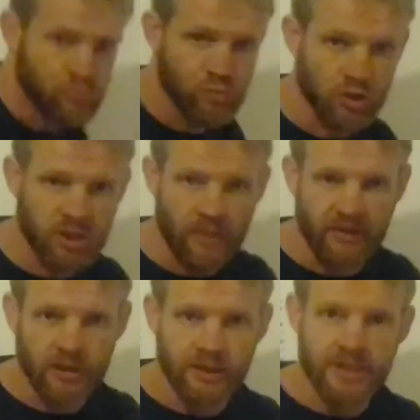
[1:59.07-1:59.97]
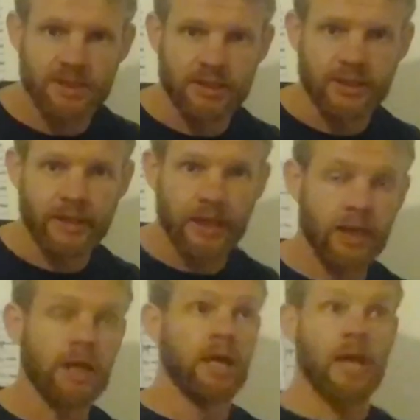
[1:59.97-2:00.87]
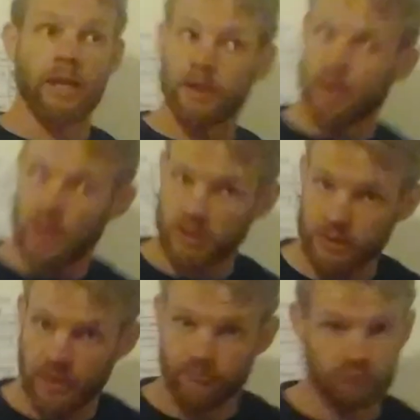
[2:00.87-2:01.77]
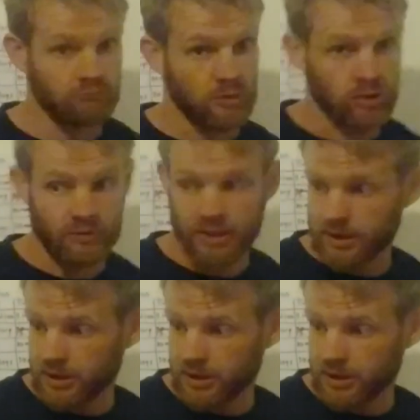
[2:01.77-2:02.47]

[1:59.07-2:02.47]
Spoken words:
put something like this in the air and then ask them, so this